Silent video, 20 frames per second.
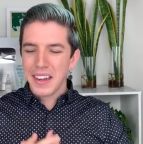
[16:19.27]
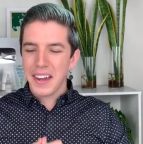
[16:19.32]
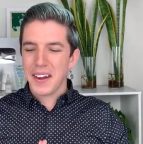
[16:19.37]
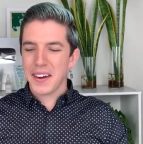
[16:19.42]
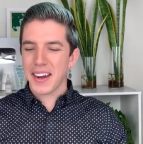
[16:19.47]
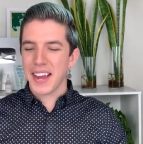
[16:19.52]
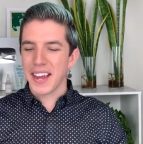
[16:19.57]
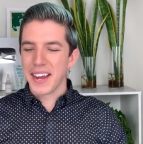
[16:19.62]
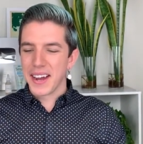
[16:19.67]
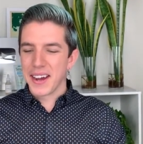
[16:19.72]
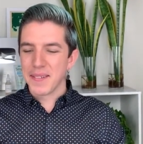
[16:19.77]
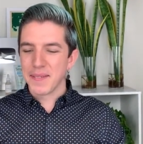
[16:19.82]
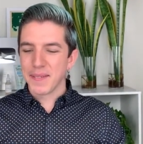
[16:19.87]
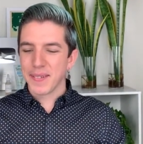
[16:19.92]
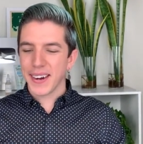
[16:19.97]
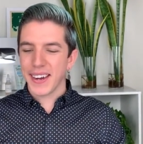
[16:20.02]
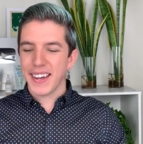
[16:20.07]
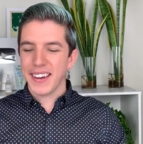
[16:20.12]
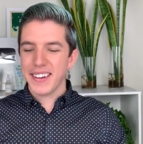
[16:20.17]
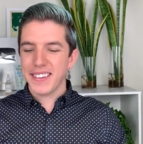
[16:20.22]
Okay, um,
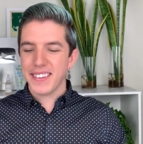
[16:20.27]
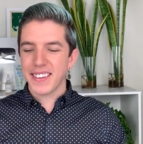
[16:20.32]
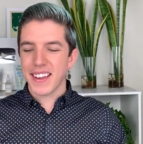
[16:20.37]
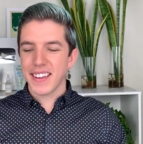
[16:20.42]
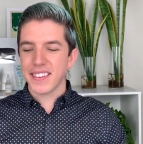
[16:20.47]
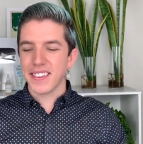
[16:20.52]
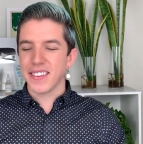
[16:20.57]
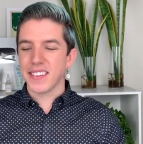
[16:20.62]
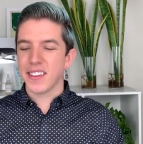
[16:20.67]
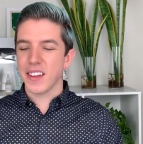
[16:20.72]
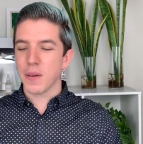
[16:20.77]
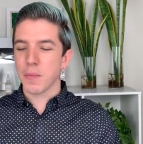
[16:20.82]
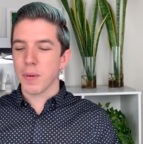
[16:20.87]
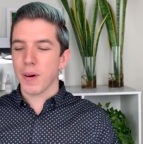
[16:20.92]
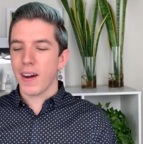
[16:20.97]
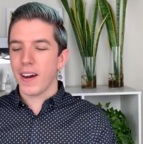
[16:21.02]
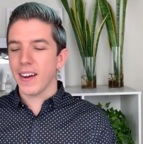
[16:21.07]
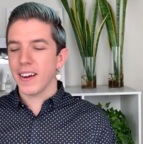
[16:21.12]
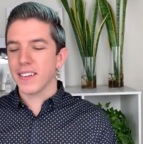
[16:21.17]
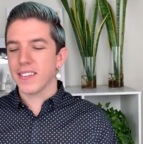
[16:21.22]
Brianna says, is there
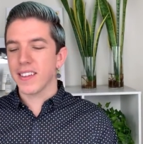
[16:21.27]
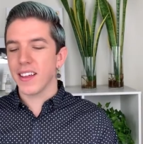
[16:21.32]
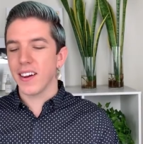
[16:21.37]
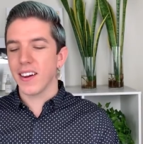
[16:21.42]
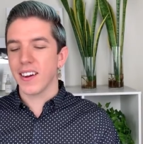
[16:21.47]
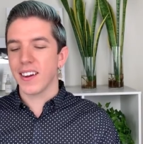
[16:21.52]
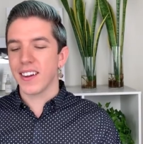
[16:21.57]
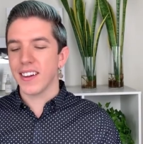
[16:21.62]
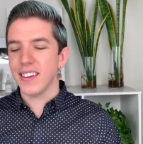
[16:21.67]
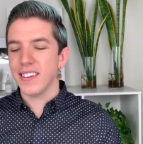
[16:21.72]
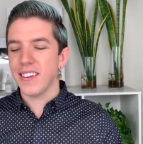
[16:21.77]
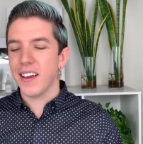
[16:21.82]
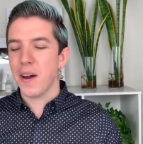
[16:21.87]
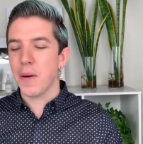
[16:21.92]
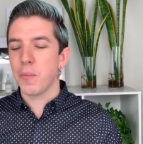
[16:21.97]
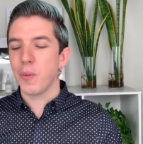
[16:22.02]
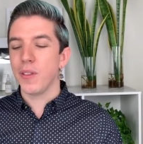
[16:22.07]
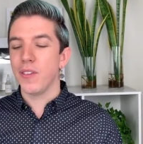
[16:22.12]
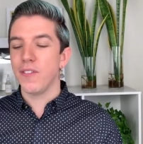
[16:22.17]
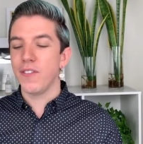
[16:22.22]
products that are good to
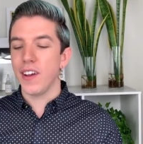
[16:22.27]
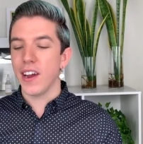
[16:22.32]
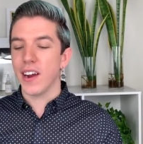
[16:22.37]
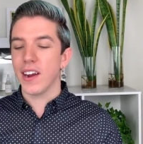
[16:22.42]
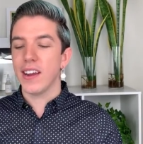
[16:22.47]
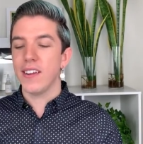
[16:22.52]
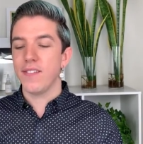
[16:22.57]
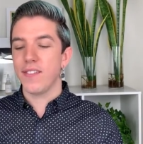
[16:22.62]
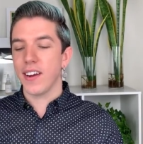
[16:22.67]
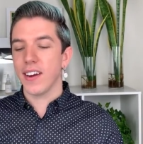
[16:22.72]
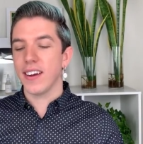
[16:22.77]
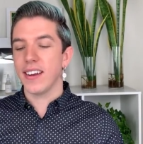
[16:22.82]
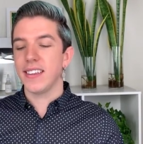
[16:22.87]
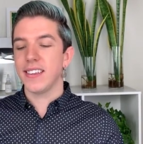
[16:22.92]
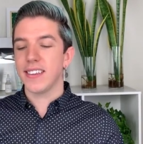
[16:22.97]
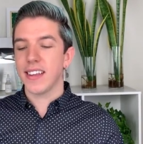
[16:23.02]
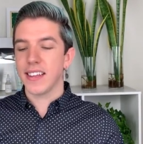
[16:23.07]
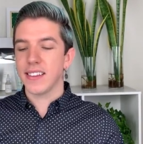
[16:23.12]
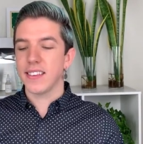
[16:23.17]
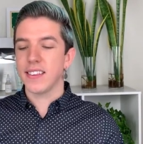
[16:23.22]
help with very, very
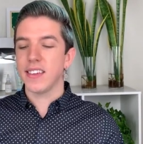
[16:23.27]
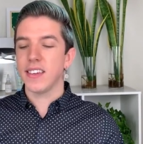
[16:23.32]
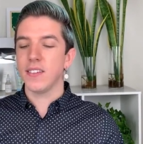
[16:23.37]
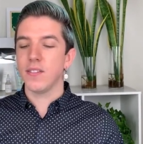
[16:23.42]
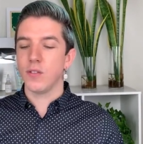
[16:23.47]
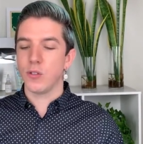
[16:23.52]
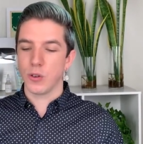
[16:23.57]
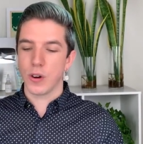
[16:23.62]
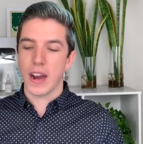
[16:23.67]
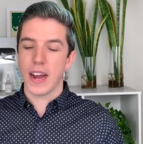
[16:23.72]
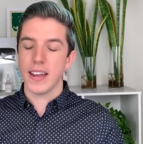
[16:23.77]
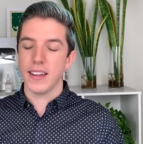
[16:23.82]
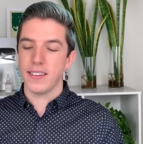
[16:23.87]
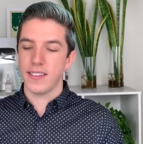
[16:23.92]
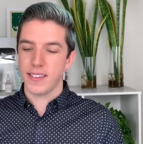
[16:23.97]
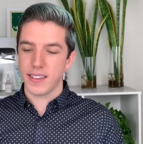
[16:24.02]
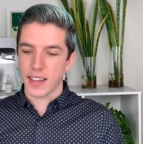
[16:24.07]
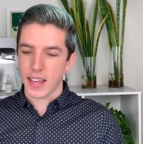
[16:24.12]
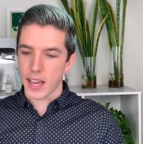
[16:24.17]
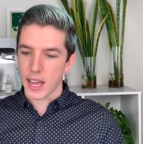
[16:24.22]
sensitive dry
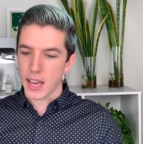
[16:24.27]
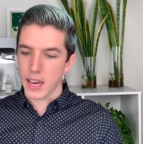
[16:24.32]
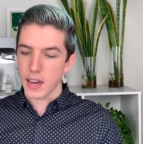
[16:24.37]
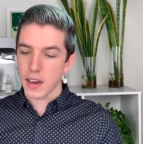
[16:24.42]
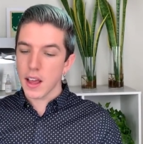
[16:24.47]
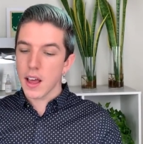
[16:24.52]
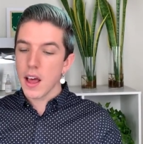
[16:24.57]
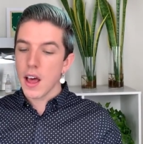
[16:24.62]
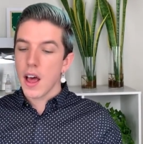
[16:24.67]
skin?